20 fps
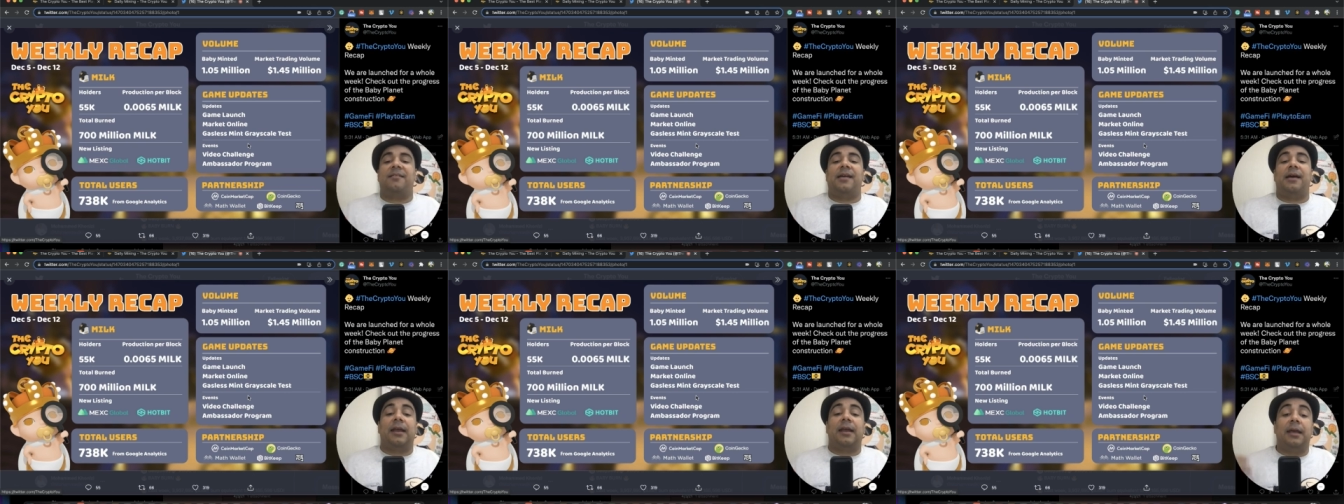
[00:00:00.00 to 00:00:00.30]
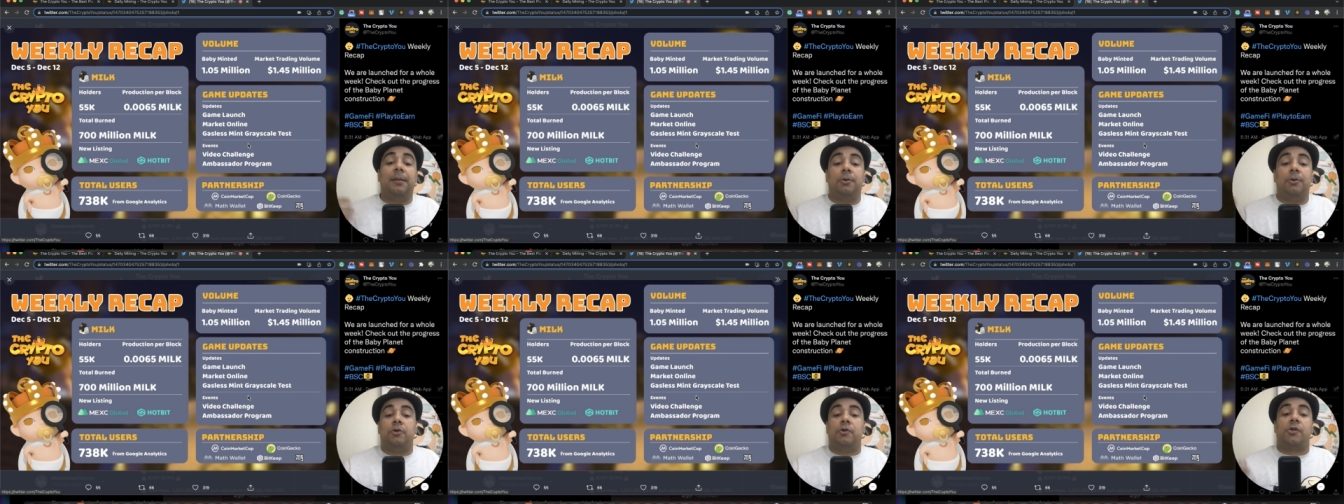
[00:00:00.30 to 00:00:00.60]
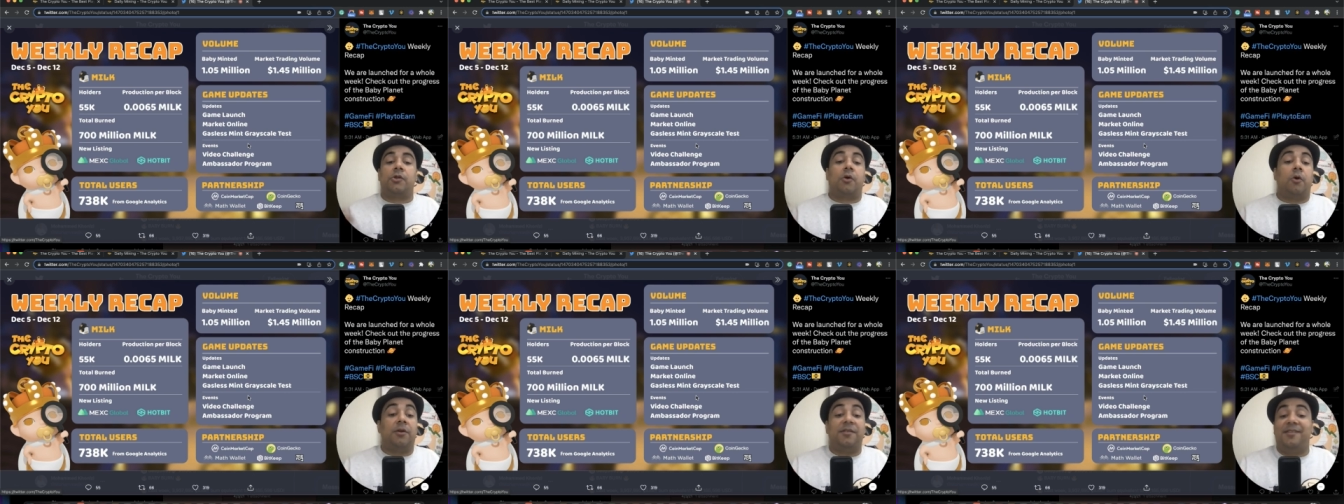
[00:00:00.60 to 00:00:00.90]
They are able to
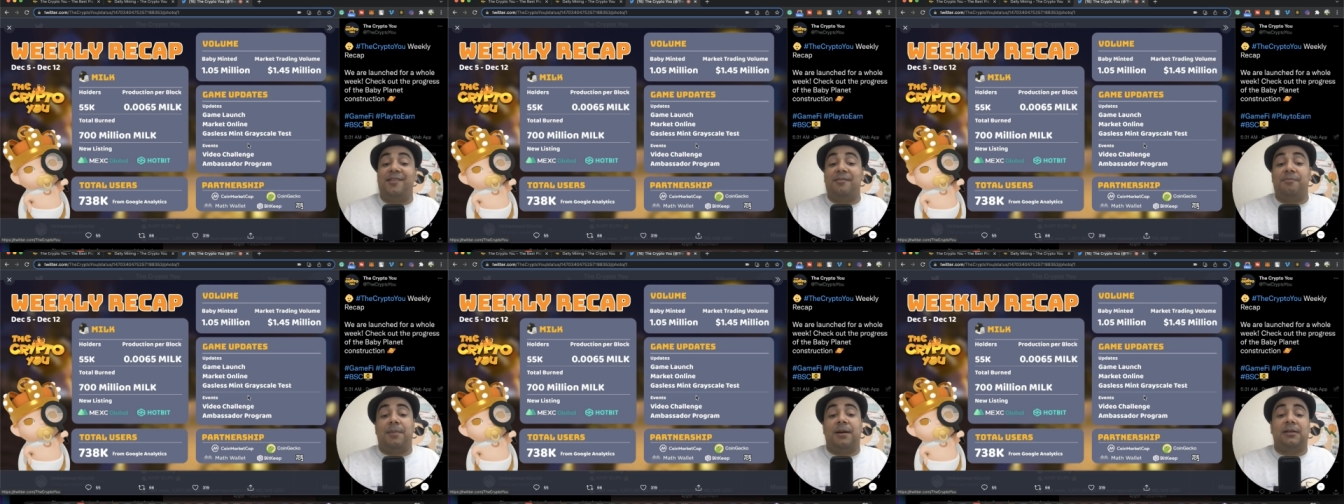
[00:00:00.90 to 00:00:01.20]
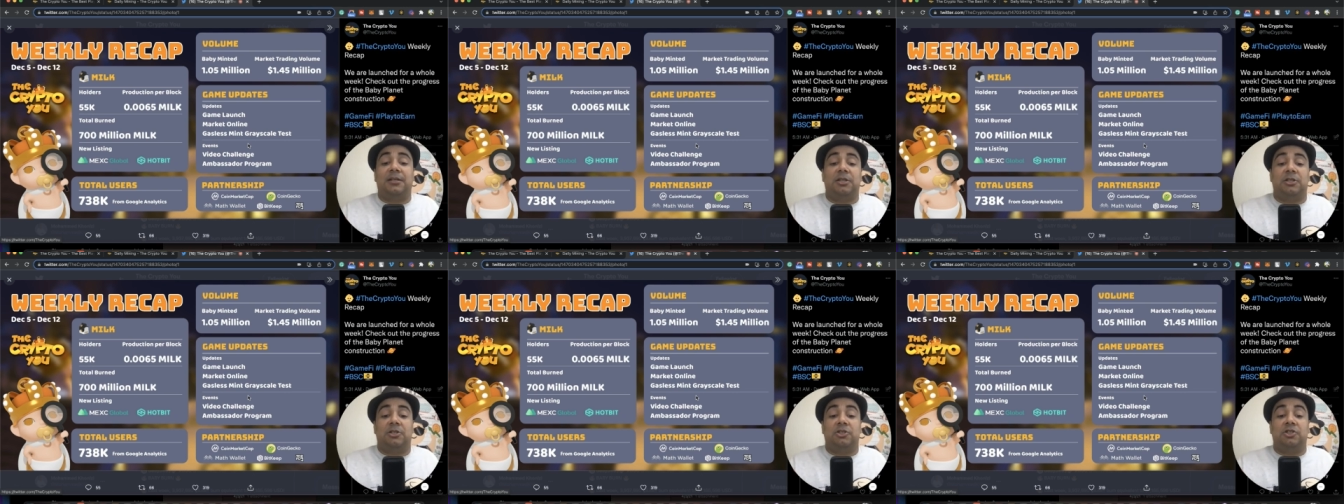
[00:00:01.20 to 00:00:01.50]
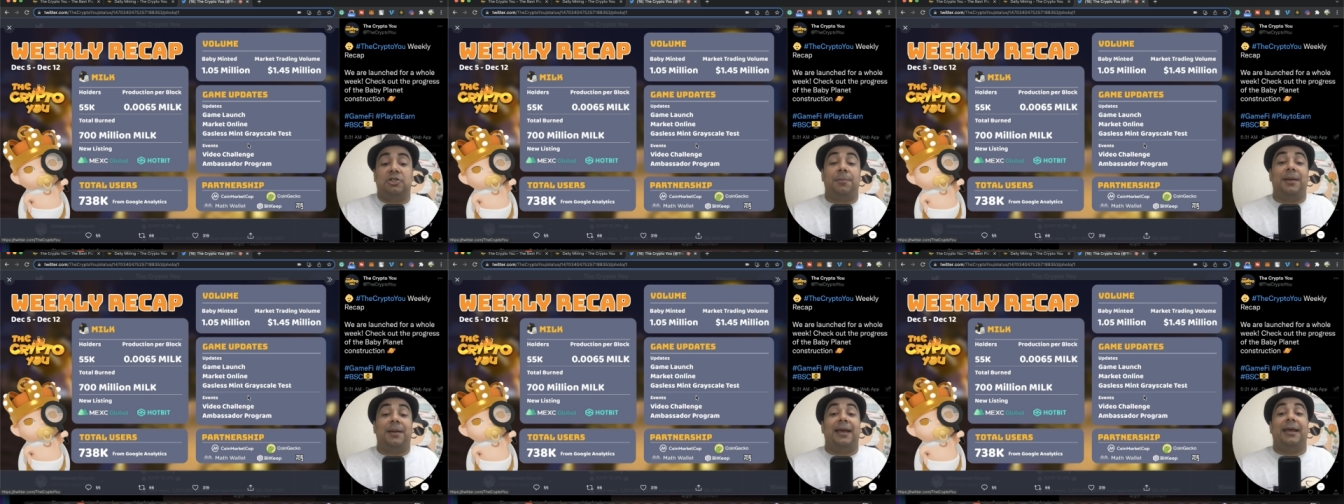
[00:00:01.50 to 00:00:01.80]
score this
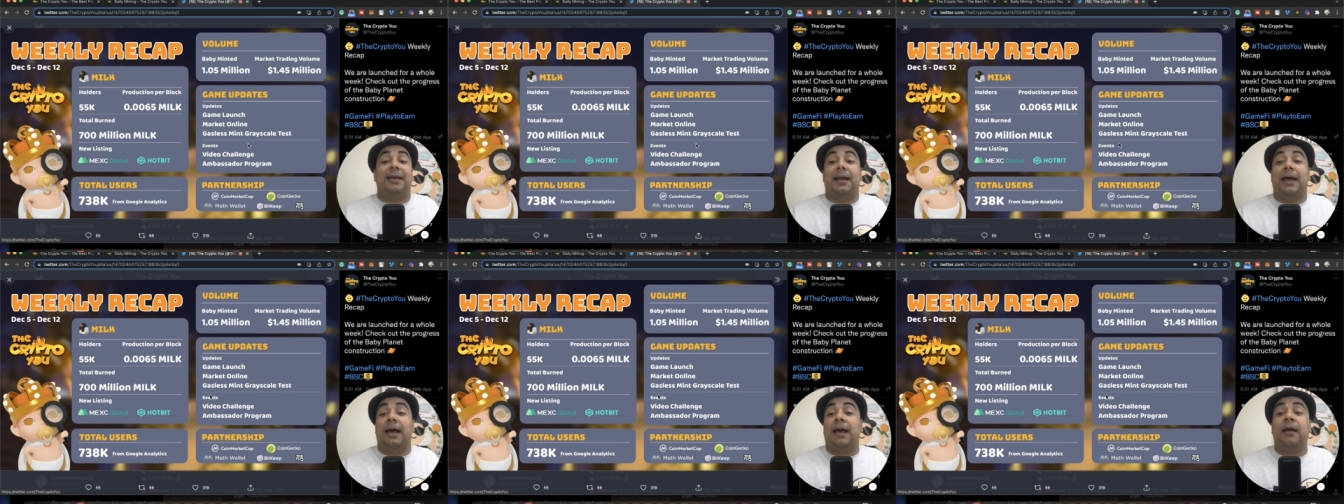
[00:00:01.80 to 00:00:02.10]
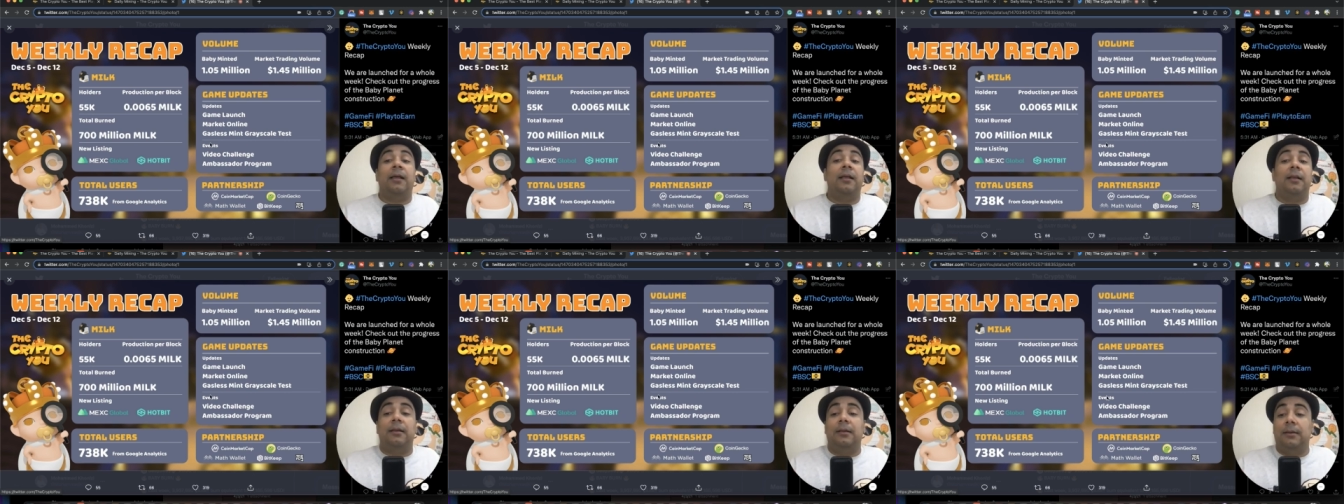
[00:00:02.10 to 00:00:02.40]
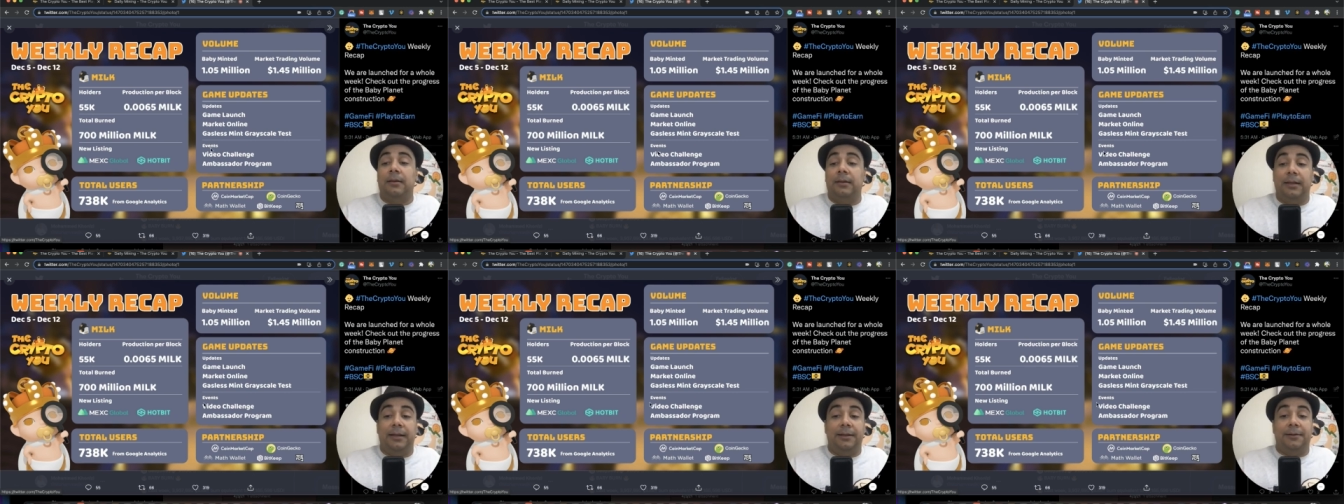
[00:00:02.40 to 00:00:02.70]
partnership in a
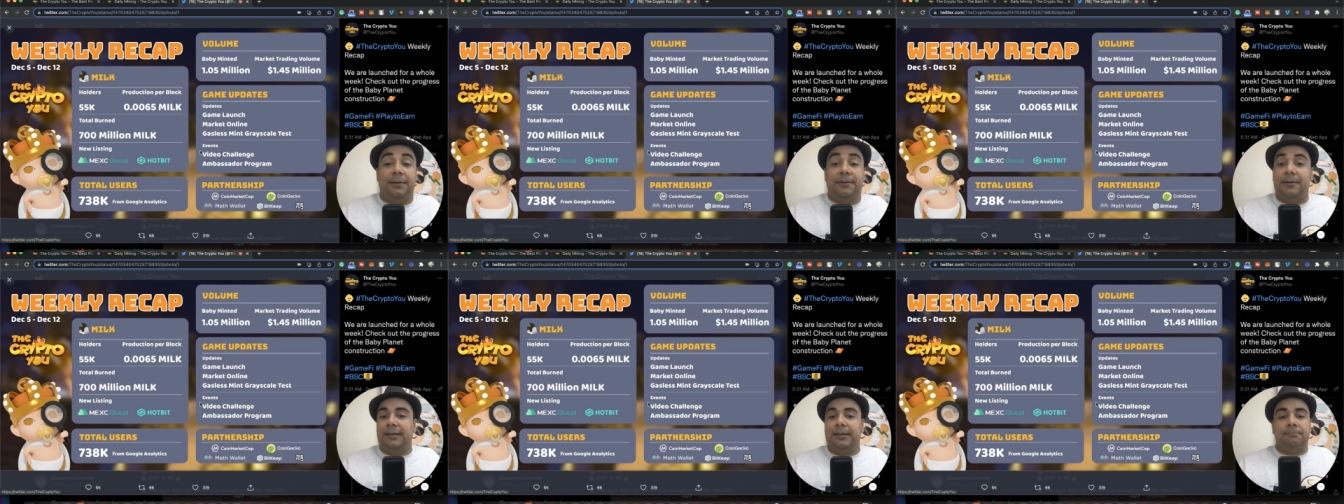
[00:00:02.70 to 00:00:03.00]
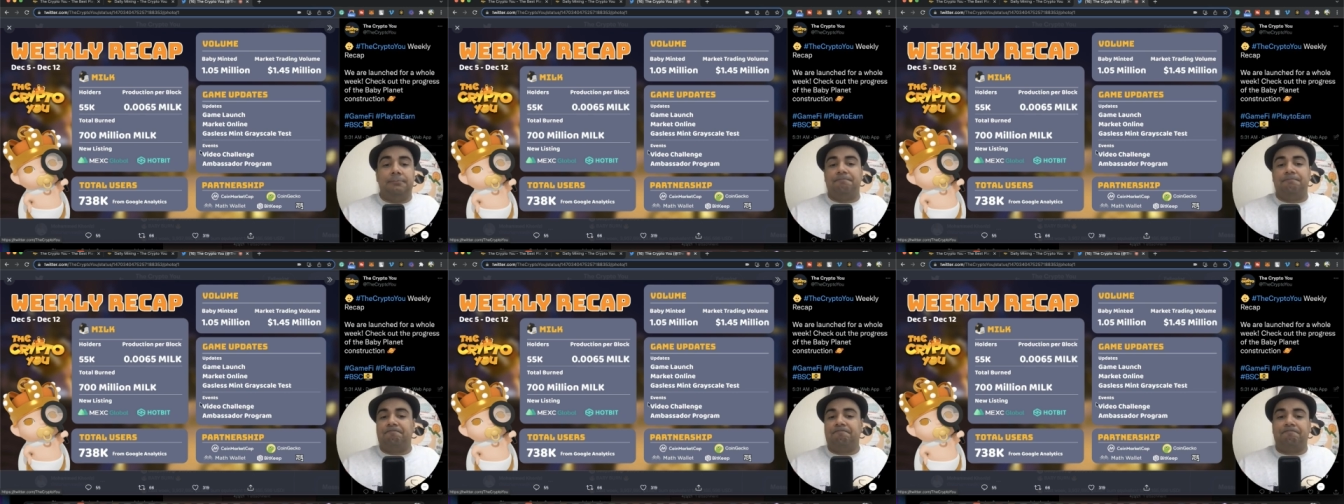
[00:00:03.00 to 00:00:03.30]
literary